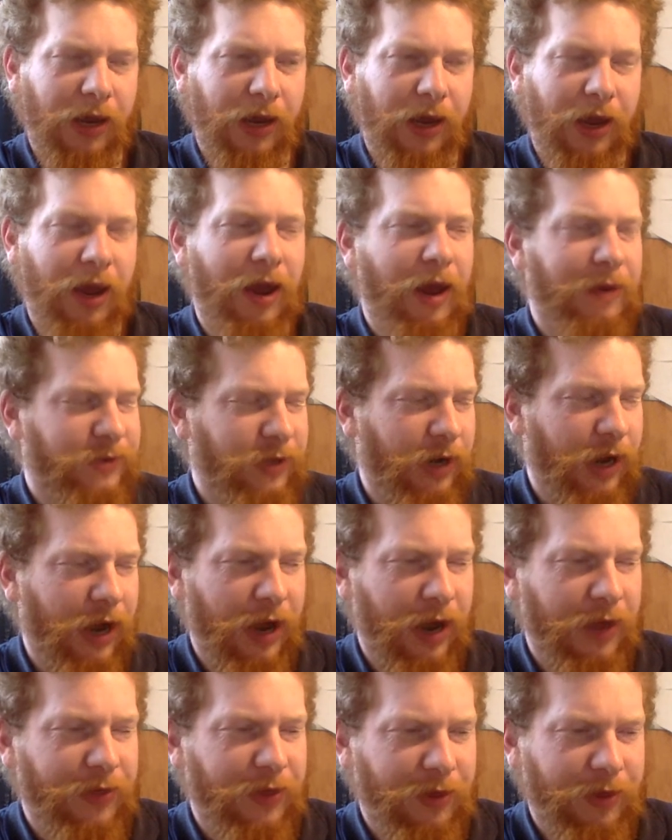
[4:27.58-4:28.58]
I'm
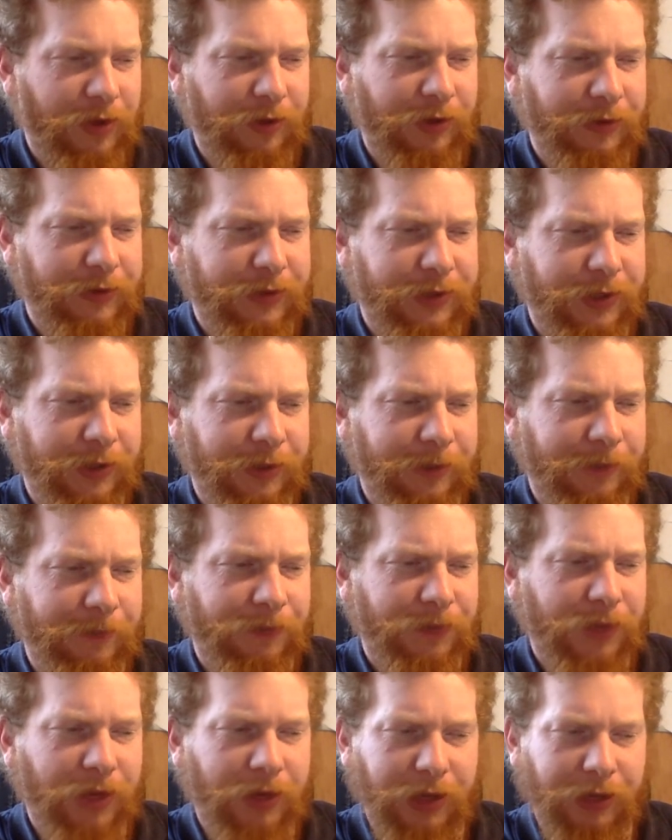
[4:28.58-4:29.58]
sorry, that was
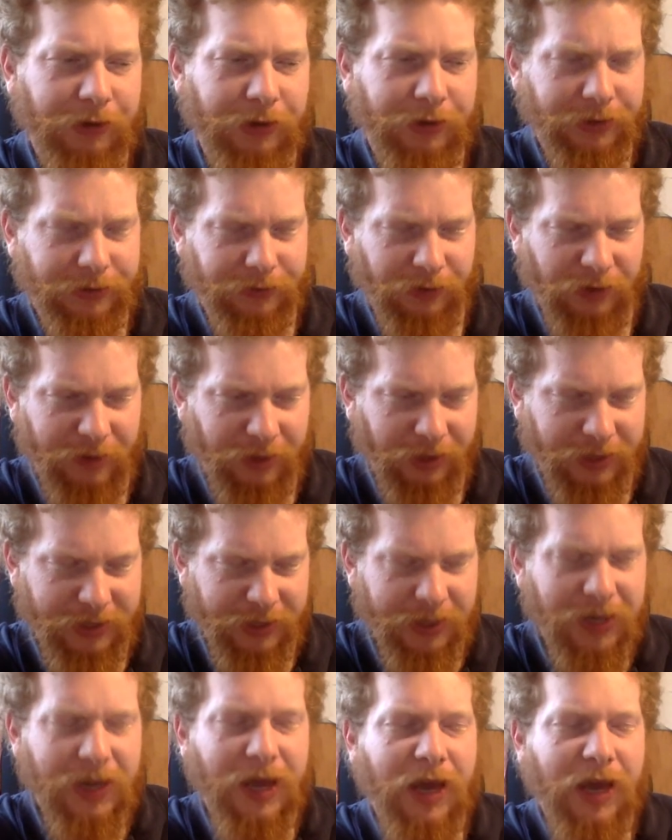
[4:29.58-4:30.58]
very badly said.